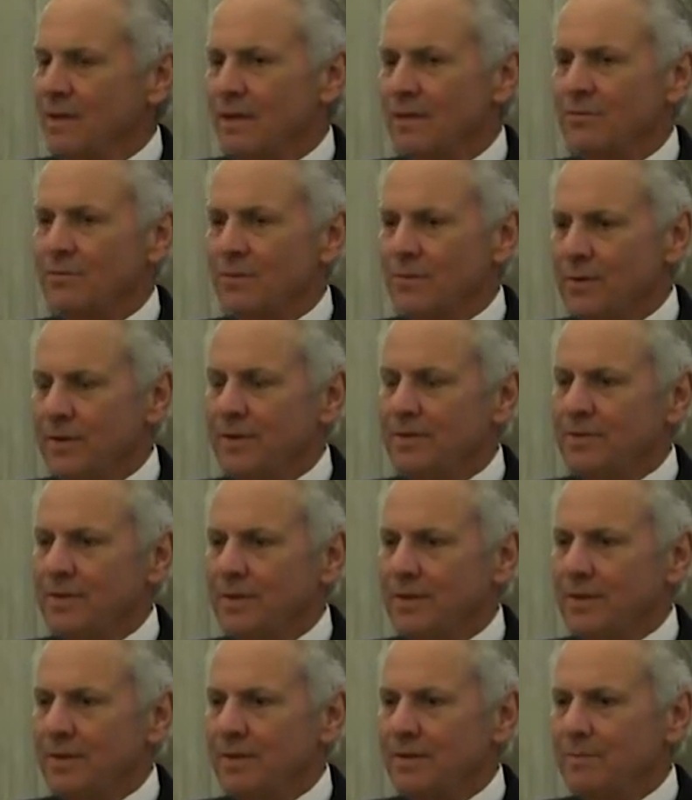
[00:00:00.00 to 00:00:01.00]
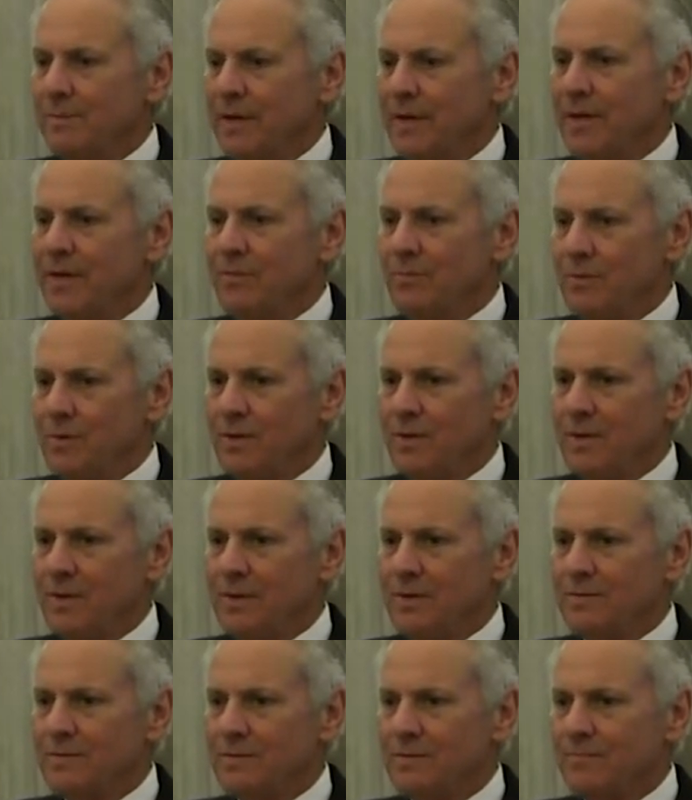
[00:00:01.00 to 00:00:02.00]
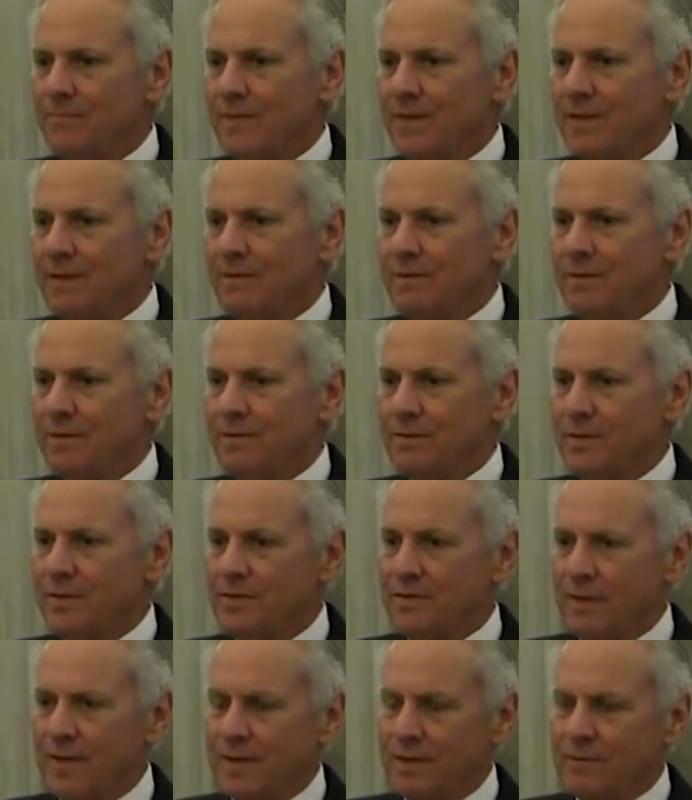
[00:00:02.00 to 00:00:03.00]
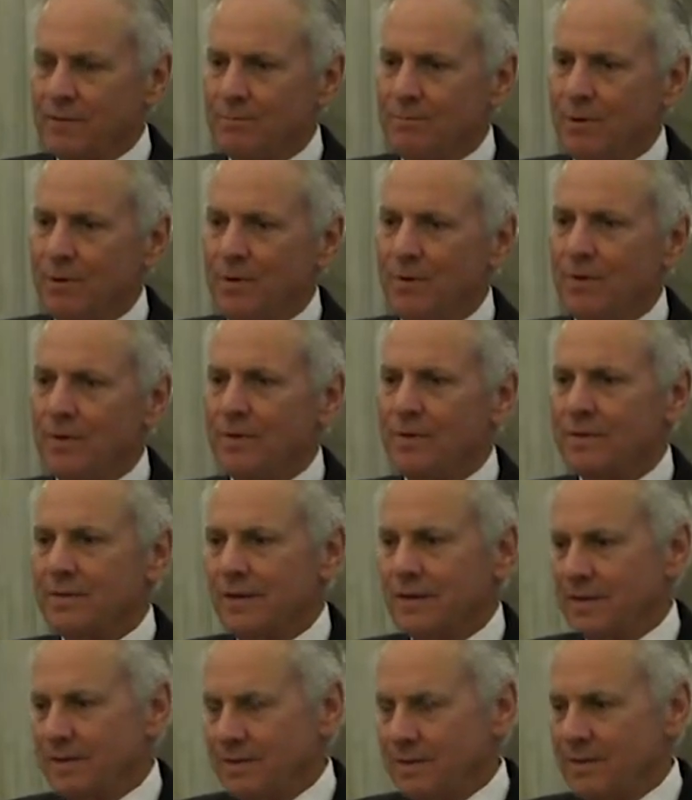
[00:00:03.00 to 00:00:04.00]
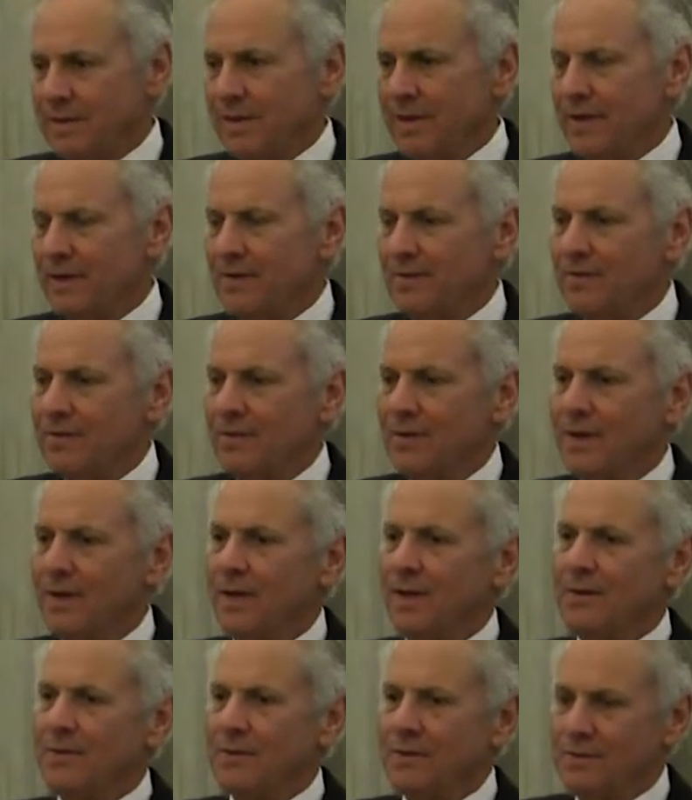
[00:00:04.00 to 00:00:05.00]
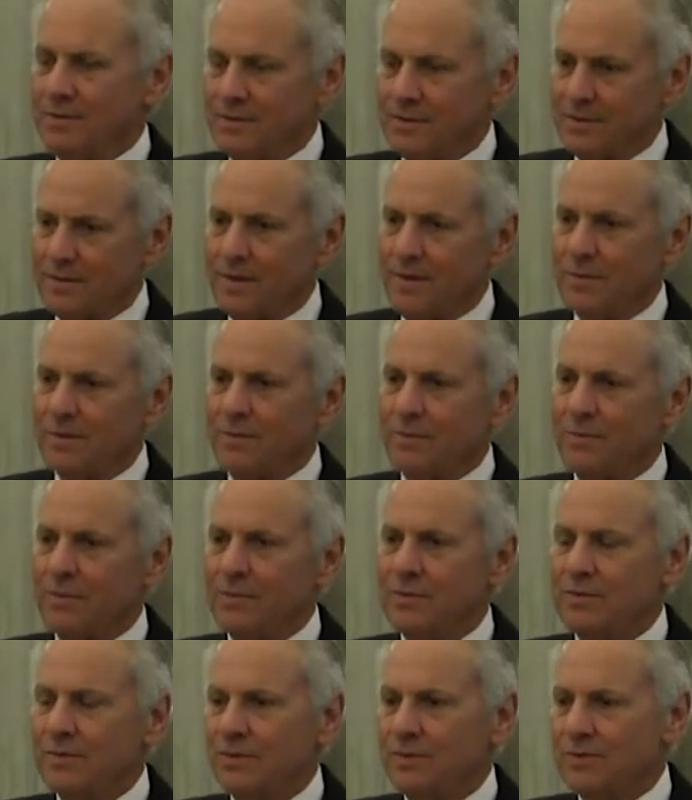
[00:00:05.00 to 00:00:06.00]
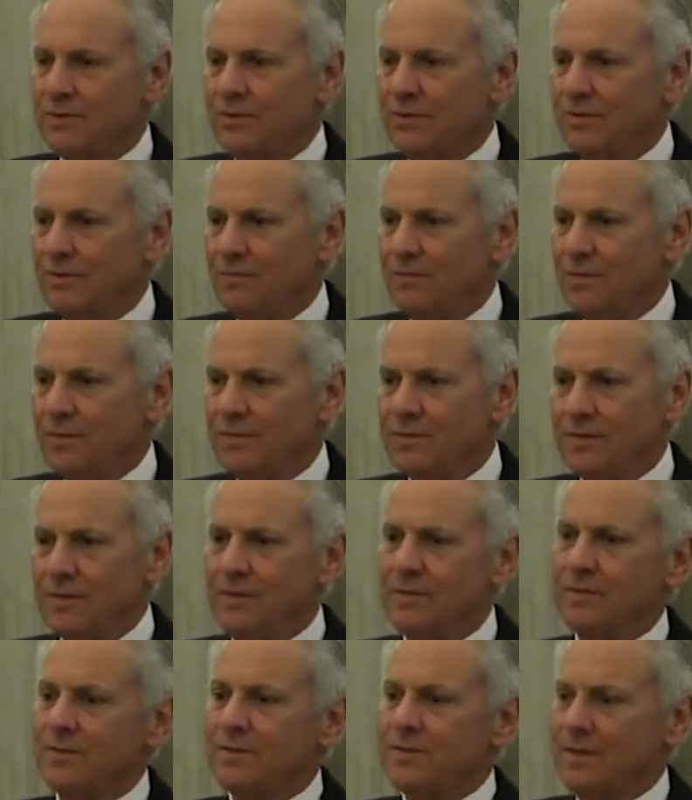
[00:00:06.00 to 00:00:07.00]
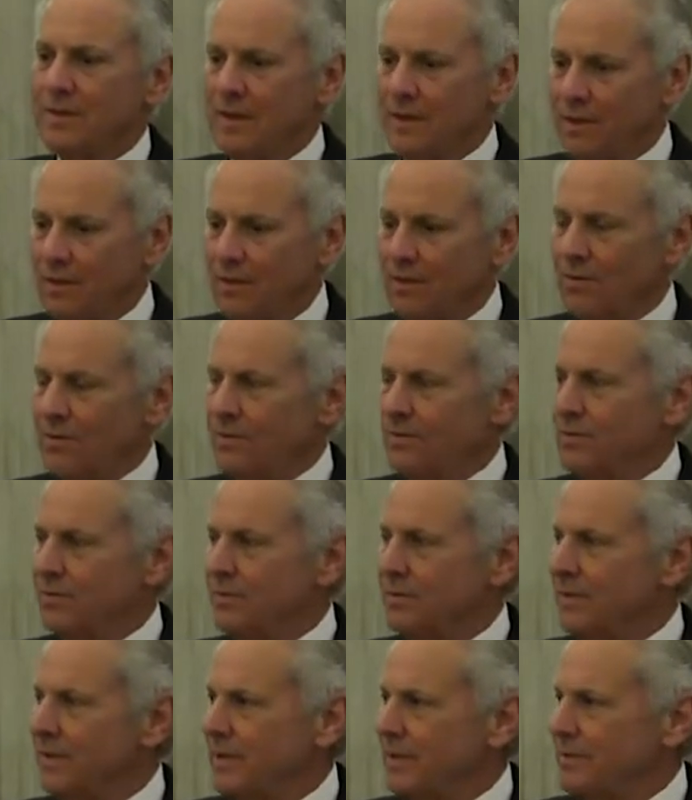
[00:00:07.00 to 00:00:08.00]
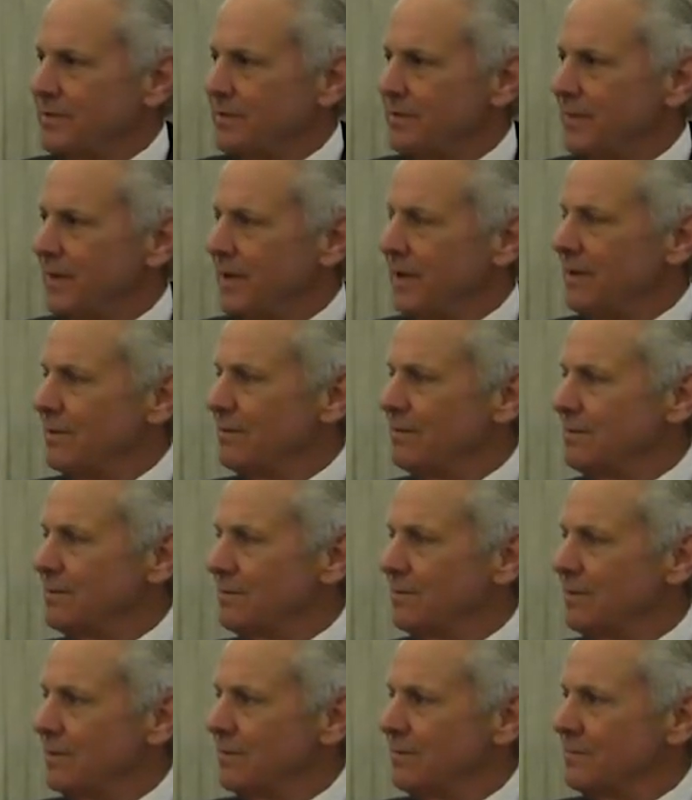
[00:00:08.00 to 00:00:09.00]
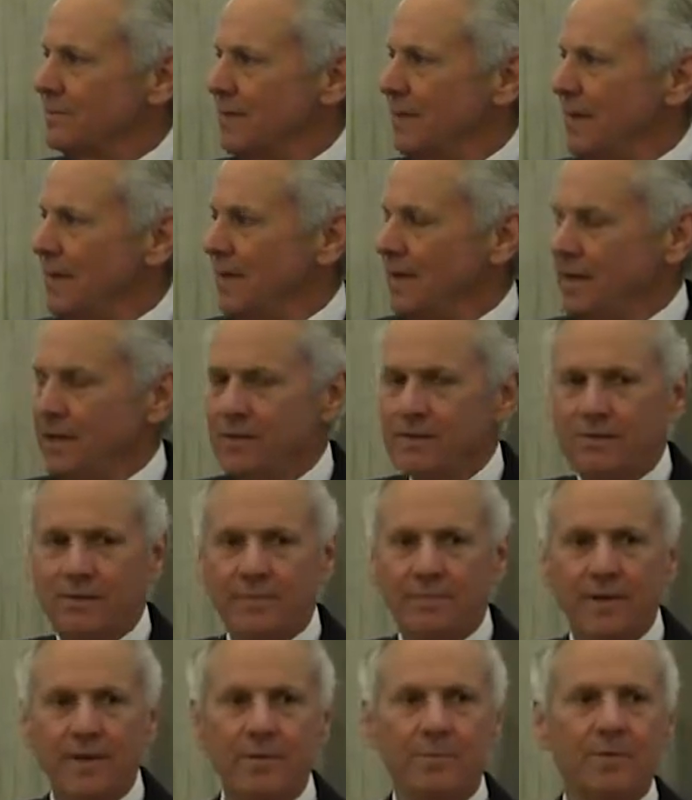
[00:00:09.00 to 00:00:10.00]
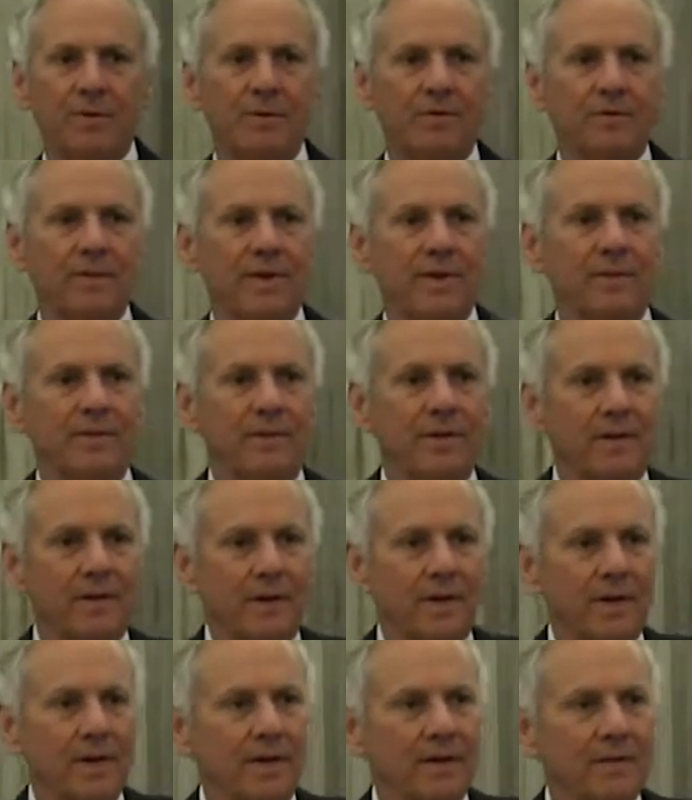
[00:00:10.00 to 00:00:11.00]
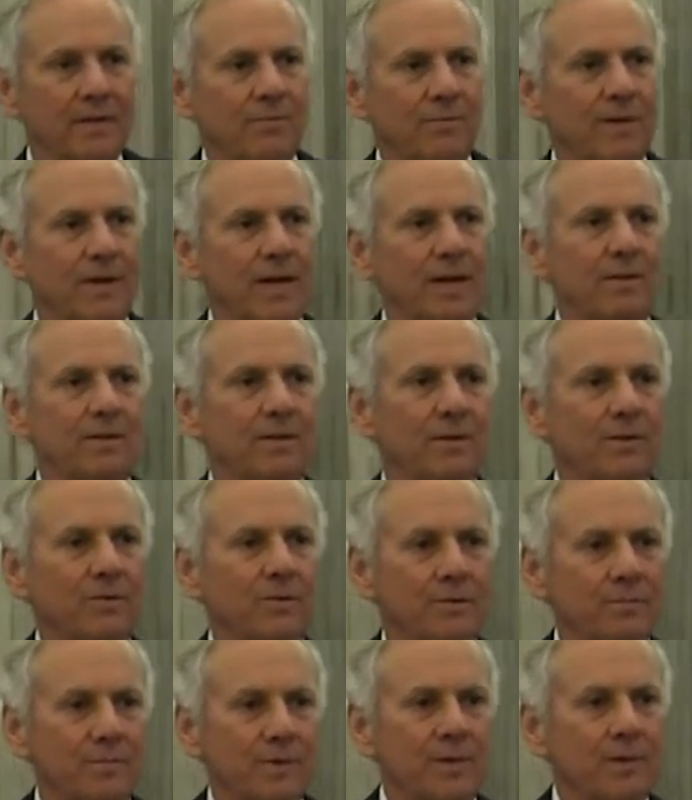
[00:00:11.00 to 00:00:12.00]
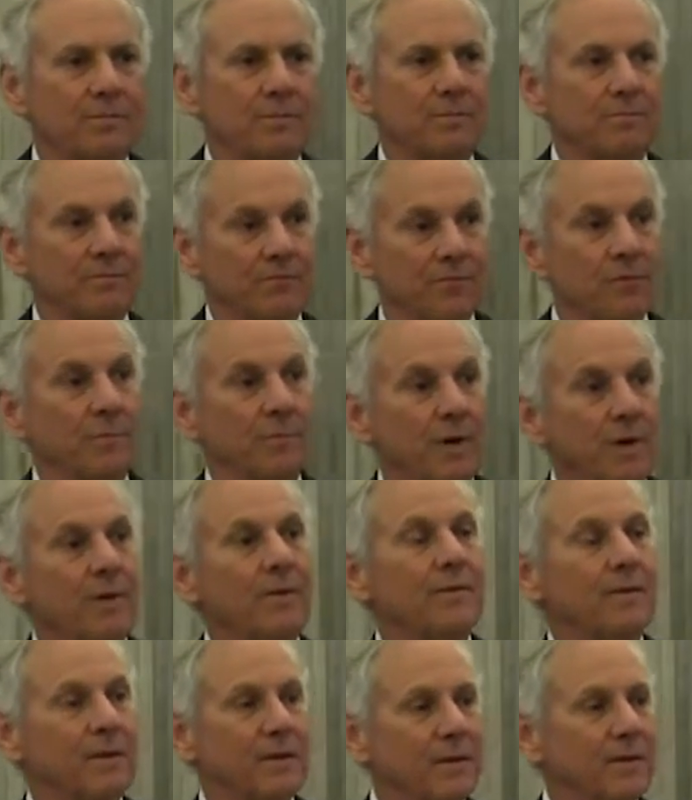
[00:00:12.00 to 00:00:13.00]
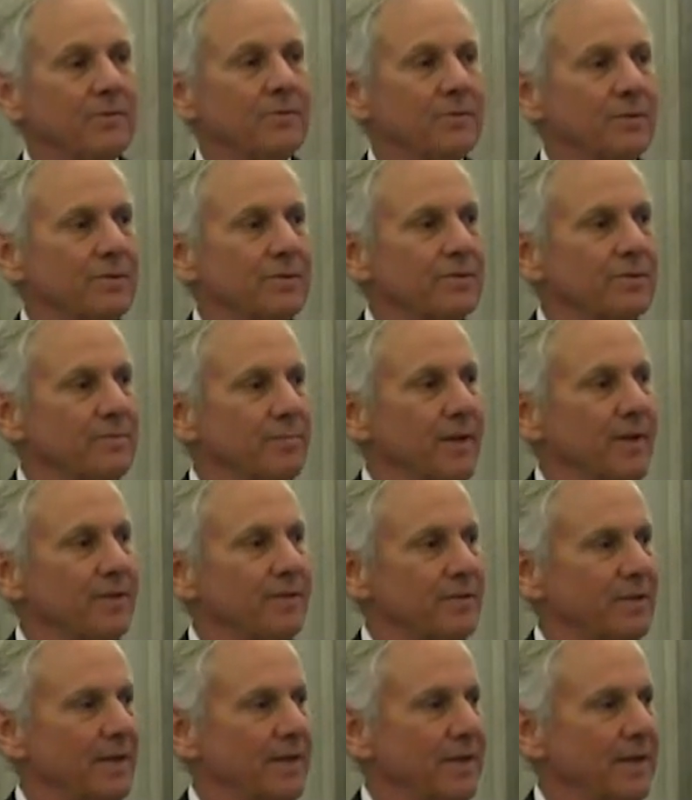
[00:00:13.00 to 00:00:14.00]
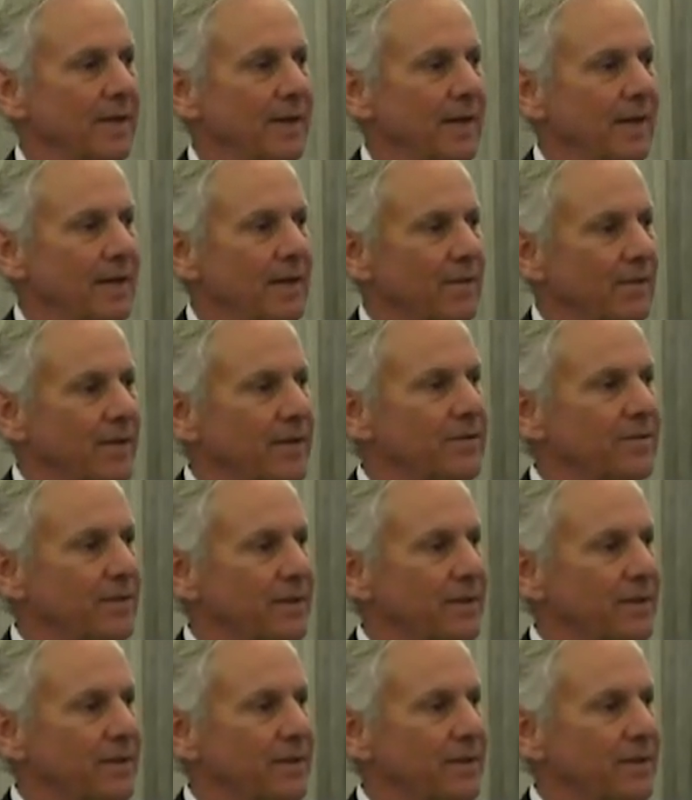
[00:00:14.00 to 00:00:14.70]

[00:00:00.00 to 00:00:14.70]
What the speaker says: There's a reason, and the main one is it's not the port, it's not the technical colleges, it's not the research universities, it's not all those things, the mountains, the rivers. It's the people of South Carolina. When I talk to people from other countries especially, they